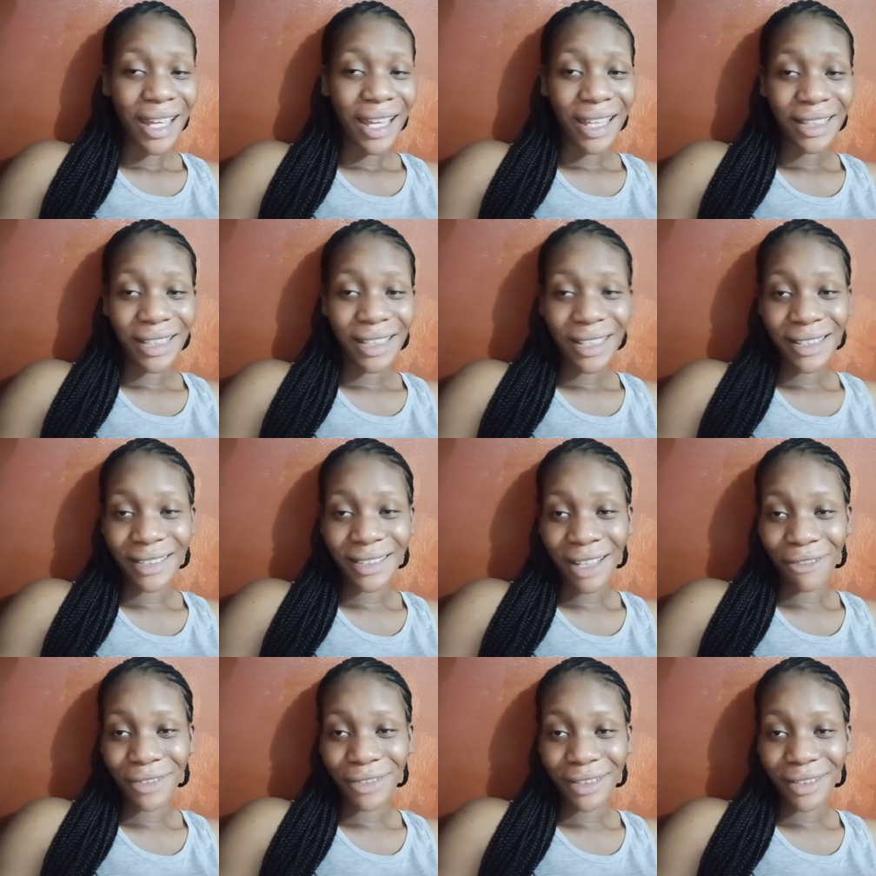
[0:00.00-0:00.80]
At
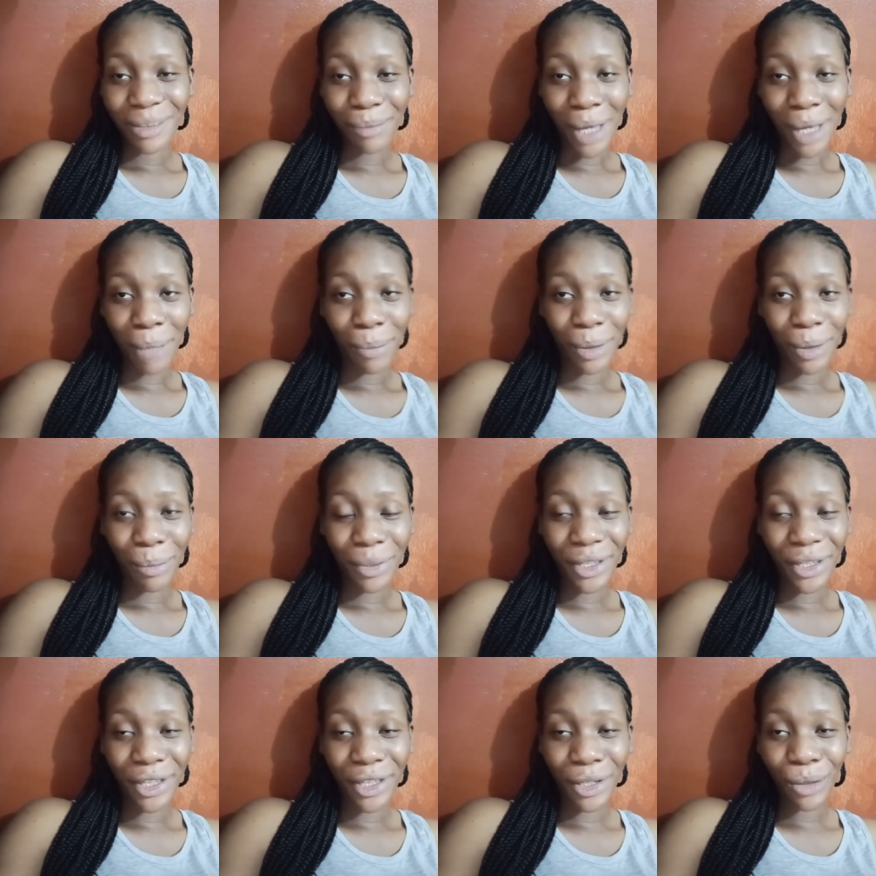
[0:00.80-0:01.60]
least I've seen my
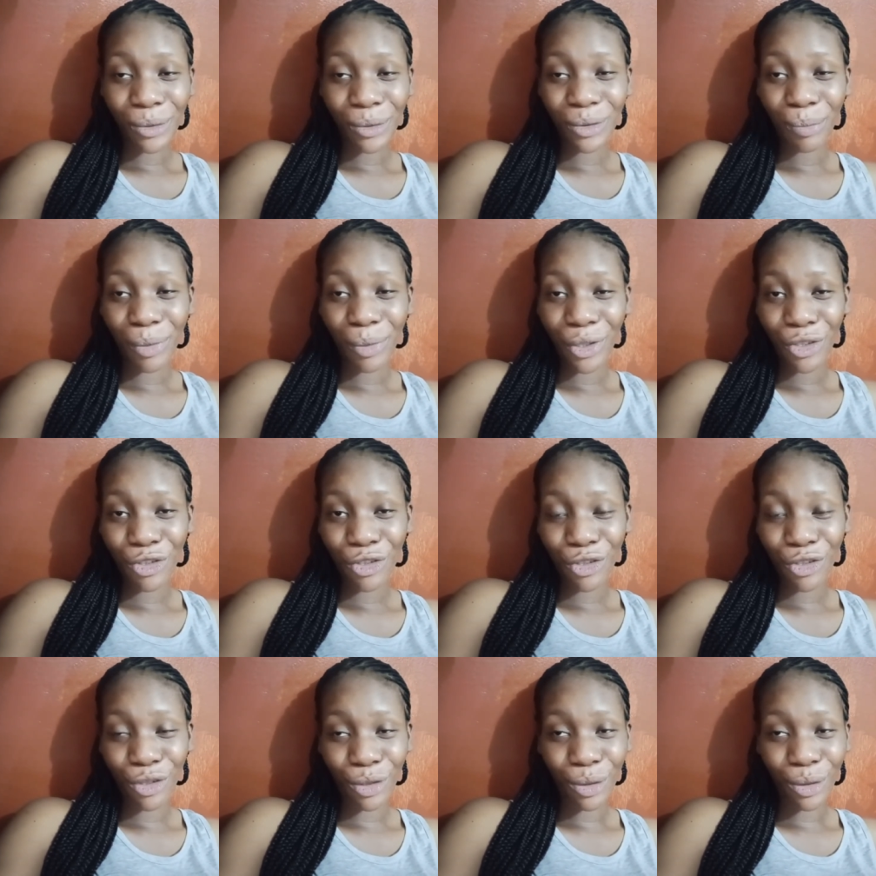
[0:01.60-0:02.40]
baby girl's
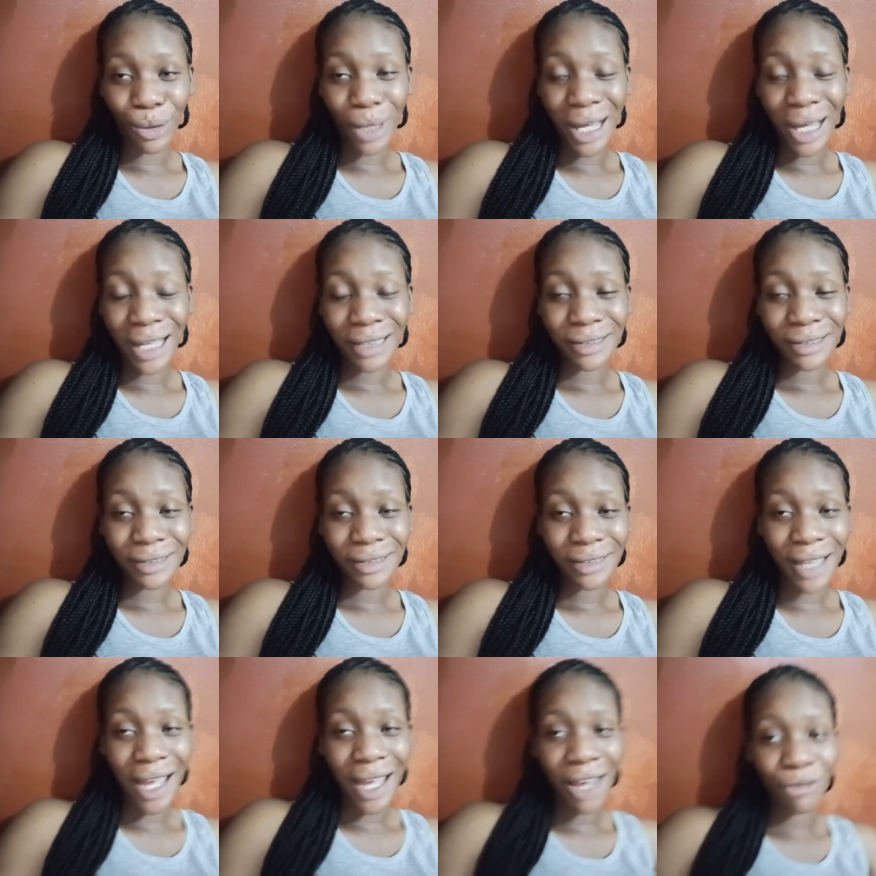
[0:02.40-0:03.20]
picture and
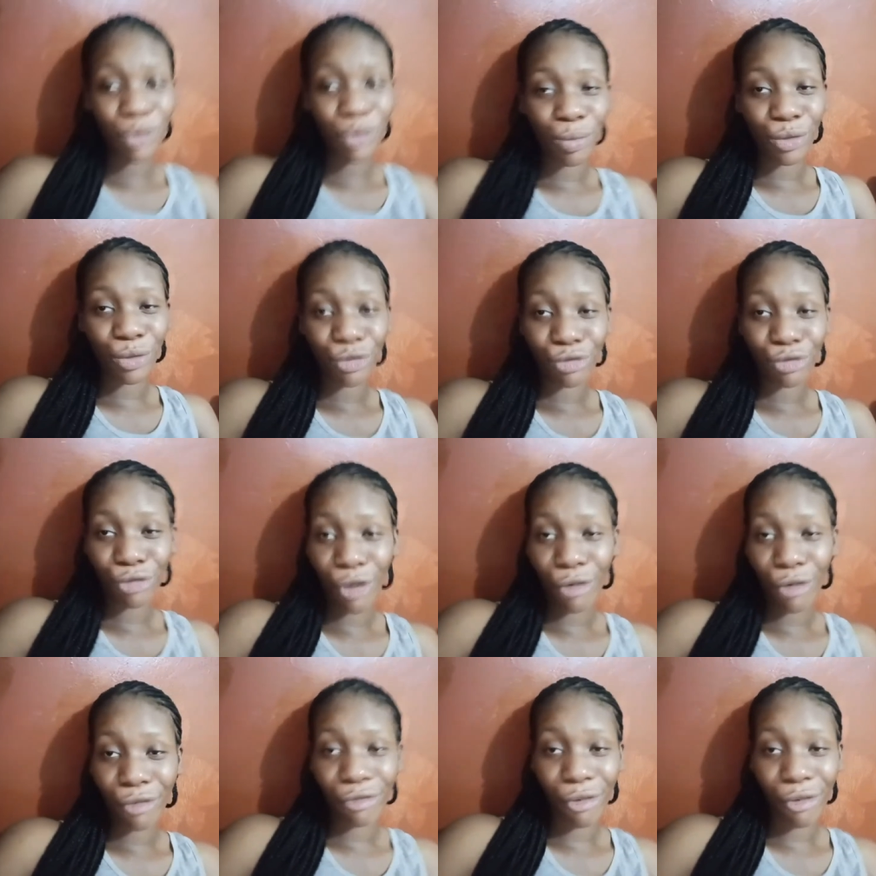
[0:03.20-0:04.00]
I have to be
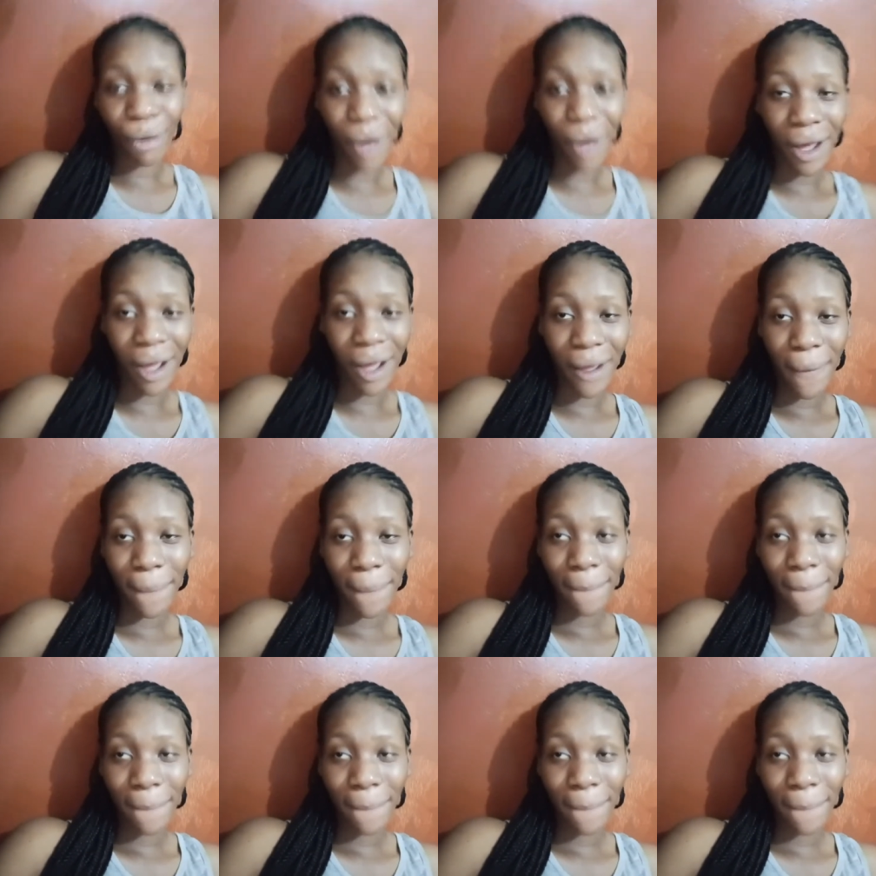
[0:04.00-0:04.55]
strong for her.